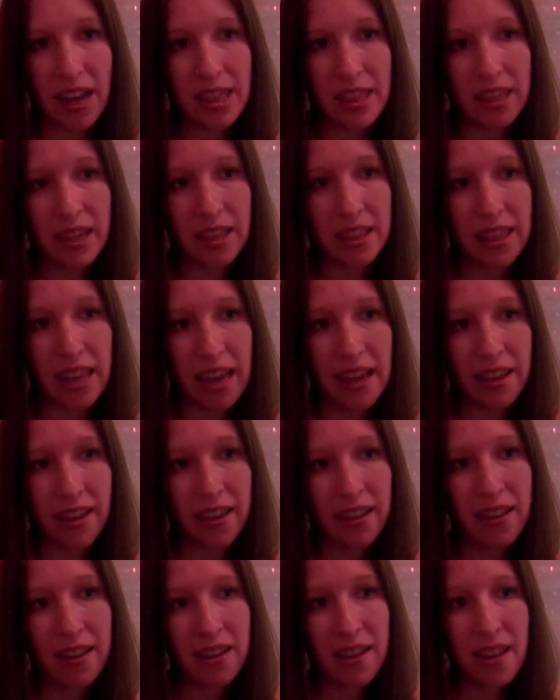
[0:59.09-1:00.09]
I think
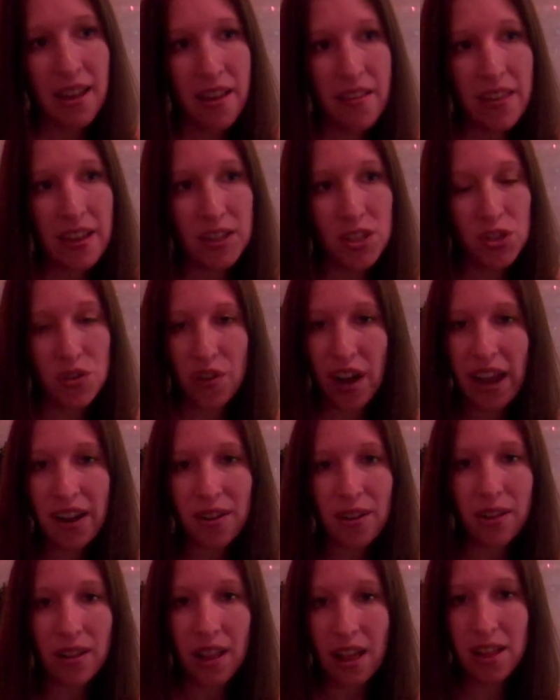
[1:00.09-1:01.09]
they
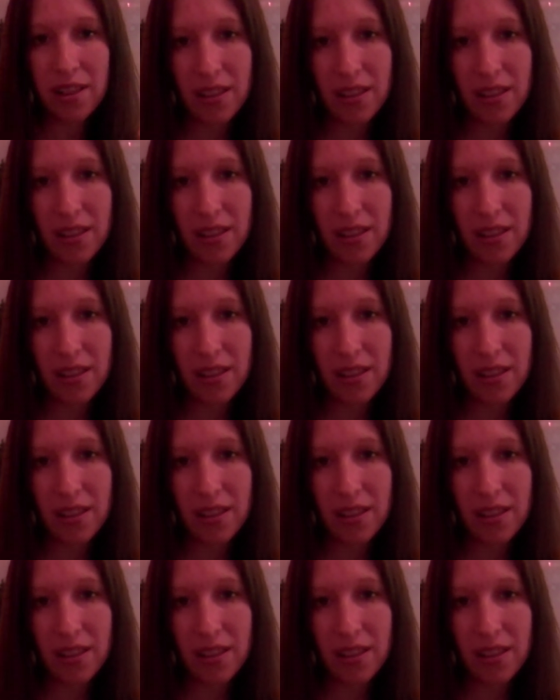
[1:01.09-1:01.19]
straddle